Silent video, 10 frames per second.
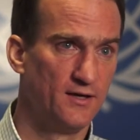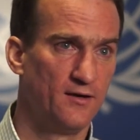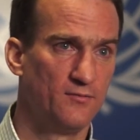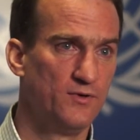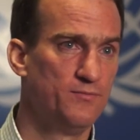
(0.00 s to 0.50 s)

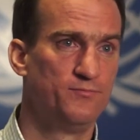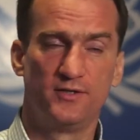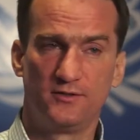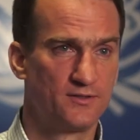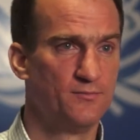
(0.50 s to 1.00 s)
We
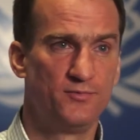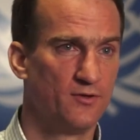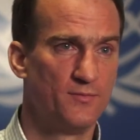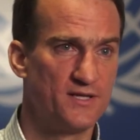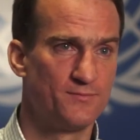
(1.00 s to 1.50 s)
build
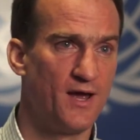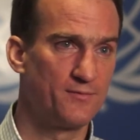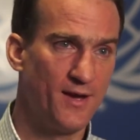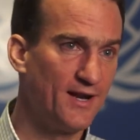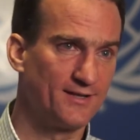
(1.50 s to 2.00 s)
computer-based
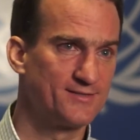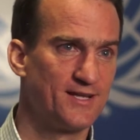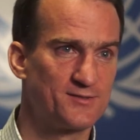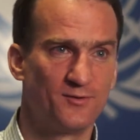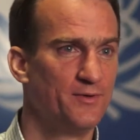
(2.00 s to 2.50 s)
mathematics.
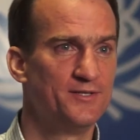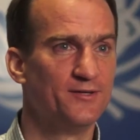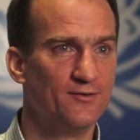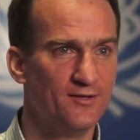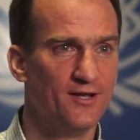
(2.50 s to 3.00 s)
That's what we
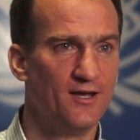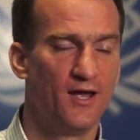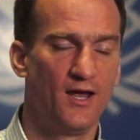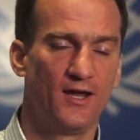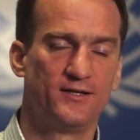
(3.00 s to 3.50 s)
do.
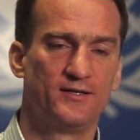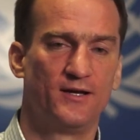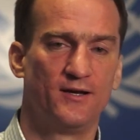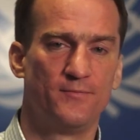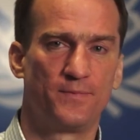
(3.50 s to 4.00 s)
And
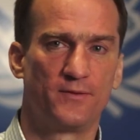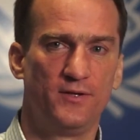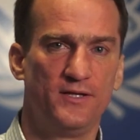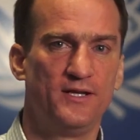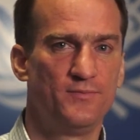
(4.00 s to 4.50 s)
we
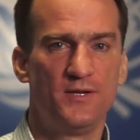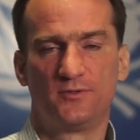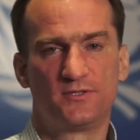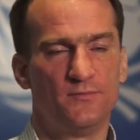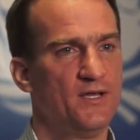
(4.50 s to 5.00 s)
need people
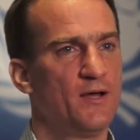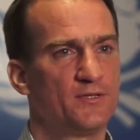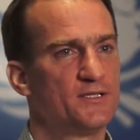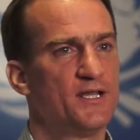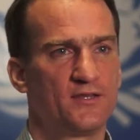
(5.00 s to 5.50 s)
to be able
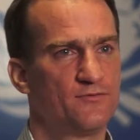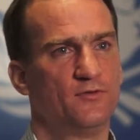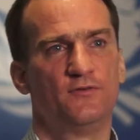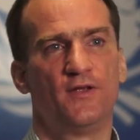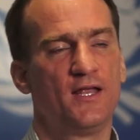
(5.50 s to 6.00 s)
to take the
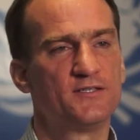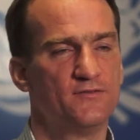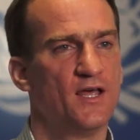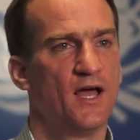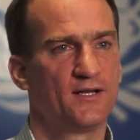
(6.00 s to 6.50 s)
full advantage of
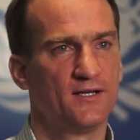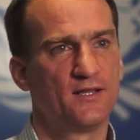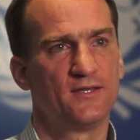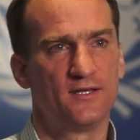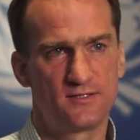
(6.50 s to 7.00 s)
that. And I
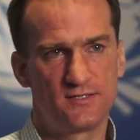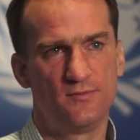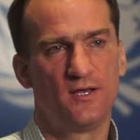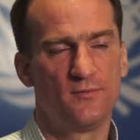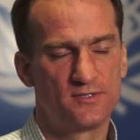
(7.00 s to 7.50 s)
think
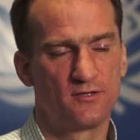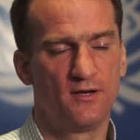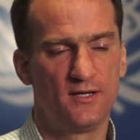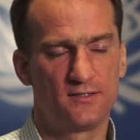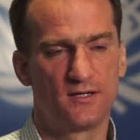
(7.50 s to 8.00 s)
CBM is a
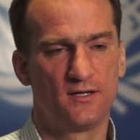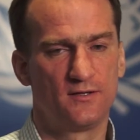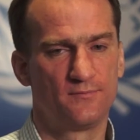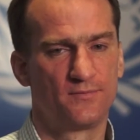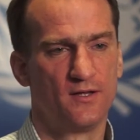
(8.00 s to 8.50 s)
great
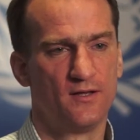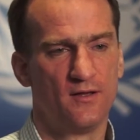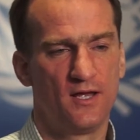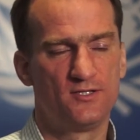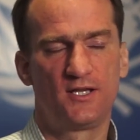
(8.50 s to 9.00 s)

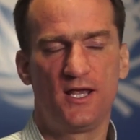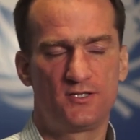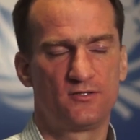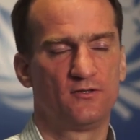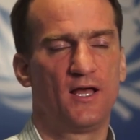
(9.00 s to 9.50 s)

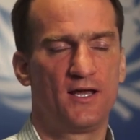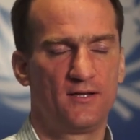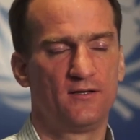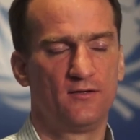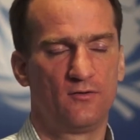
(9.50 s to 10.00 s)
educational
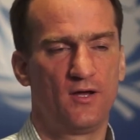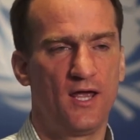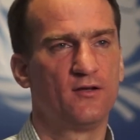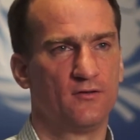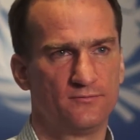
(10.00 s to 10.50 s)

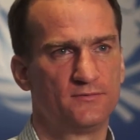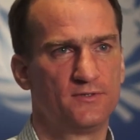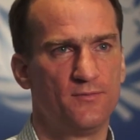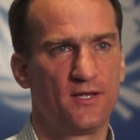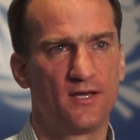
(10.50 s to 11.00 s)
angle
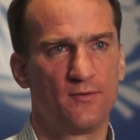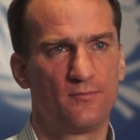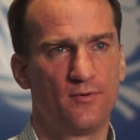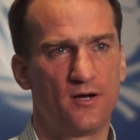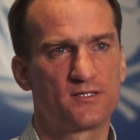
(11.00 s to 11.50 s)
to make that
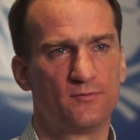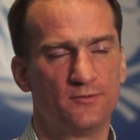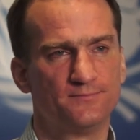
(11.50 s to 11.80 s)
possible.